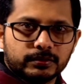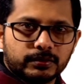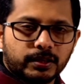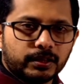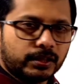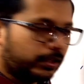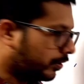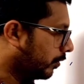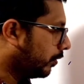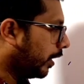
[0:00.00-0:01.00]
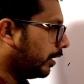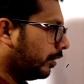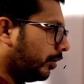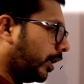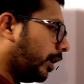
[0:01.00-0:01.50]
Okay, so
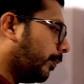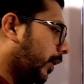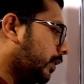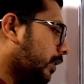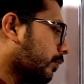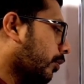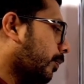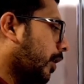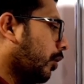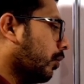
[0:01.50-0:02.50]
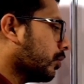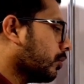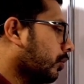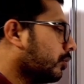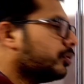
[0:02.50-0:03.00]
you can apply this formula
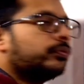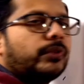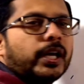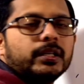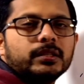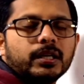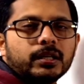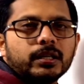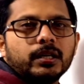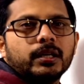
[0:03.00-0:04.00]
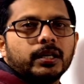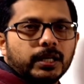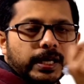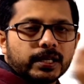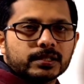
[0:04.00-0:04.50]
also to find the
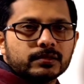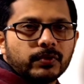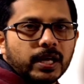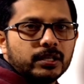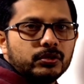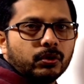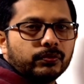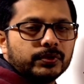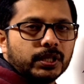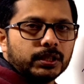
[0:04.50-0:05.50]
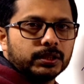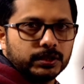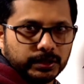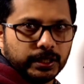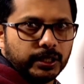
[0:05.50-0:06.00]
x value of the
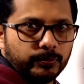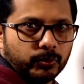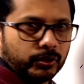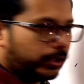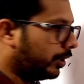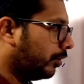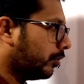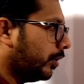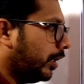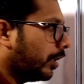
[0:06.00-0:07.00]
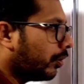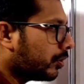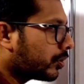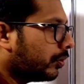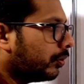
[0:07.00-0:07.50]
turning point. So here
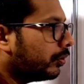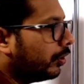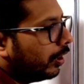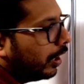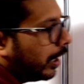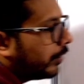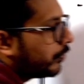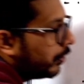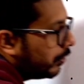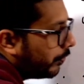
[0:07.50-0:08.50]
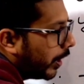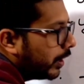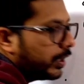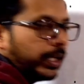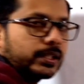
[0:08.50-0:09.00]
also, after you
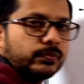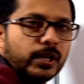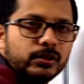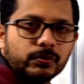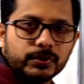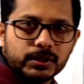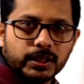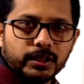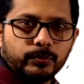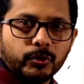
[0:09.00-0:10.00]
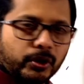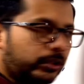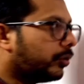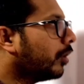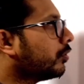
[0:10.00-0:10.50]
find the x value of the turning point,
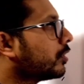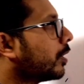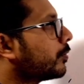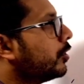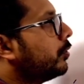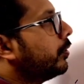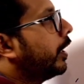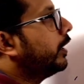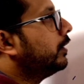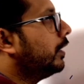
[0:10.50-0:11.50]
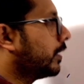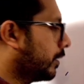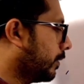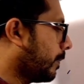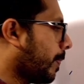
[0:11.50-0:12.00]
you have to substitute like
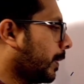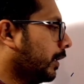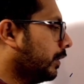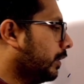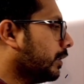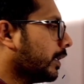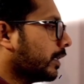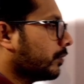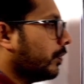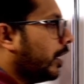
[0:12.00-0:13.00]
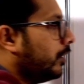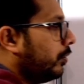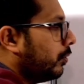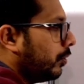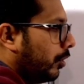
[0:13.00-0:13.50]
this. This x
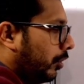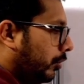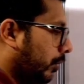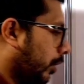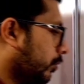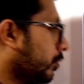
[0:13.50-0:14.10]
value you have to